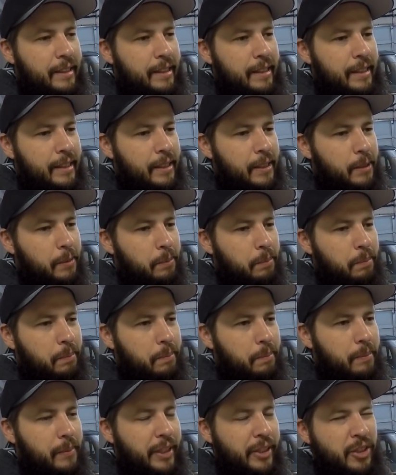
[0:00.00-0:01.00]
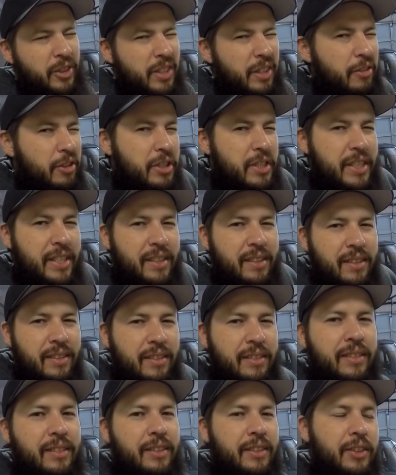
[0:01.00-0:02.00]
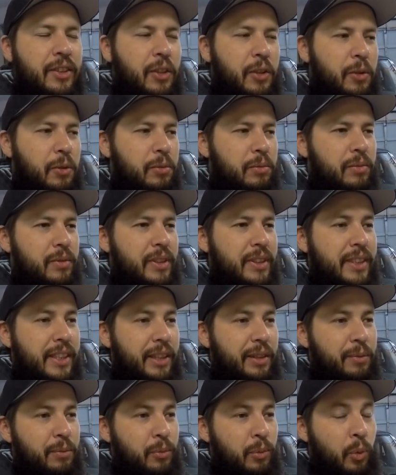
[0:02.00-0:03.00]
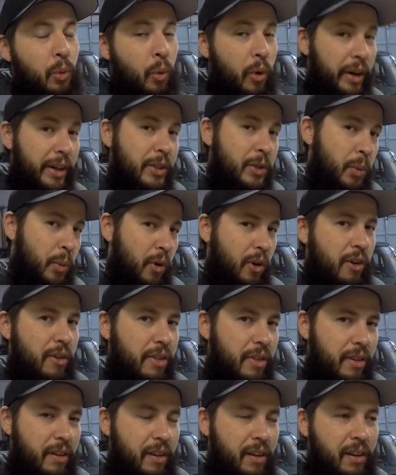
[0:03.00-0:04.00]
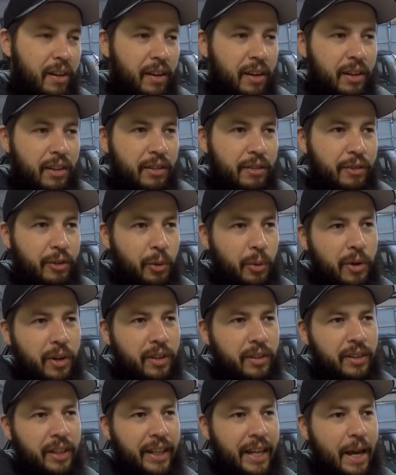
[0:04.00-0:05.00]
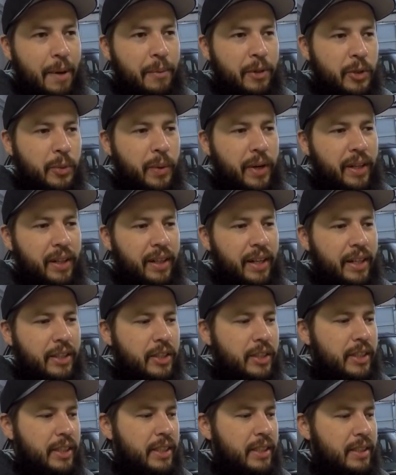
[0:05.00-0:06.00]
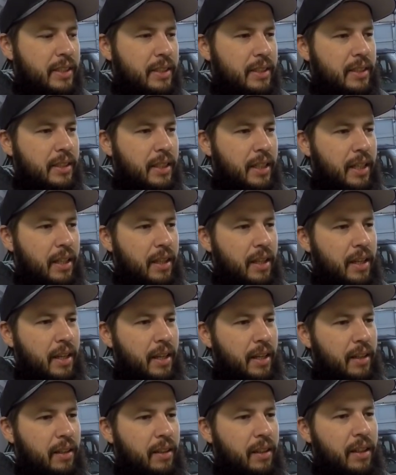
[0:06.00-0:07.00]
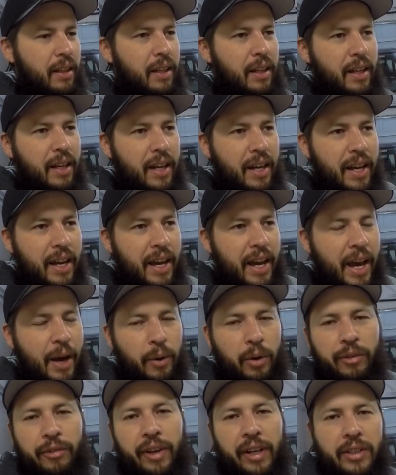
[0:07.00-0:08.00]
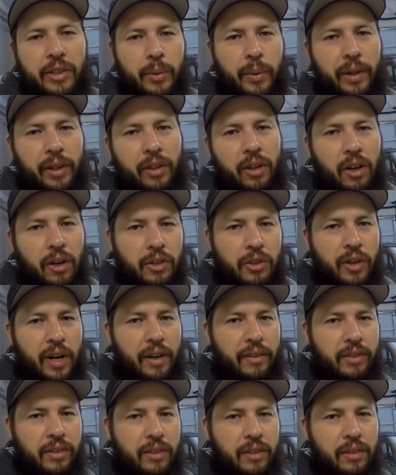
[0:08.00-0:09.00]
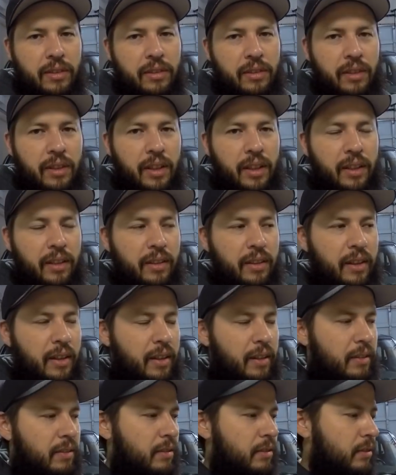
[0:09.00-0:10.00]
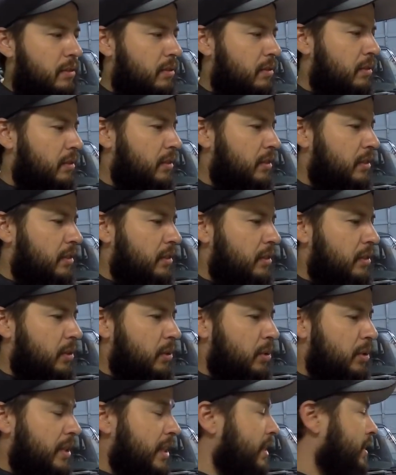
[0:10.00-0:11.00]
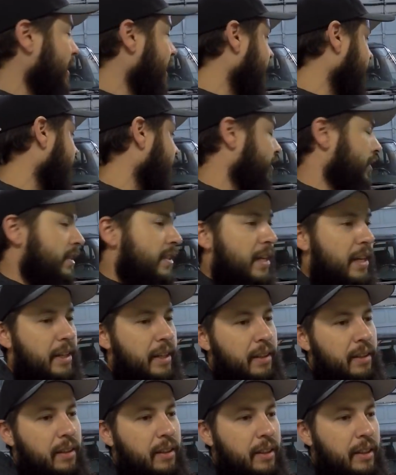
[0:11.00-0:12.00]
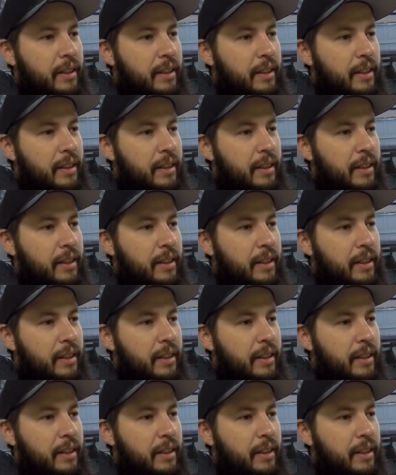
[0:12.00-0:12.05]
I just never did. So let's see what it's worth, for one, like how much weight it actually is, and then how it affects the way the car drives. And we'll test that here in a second.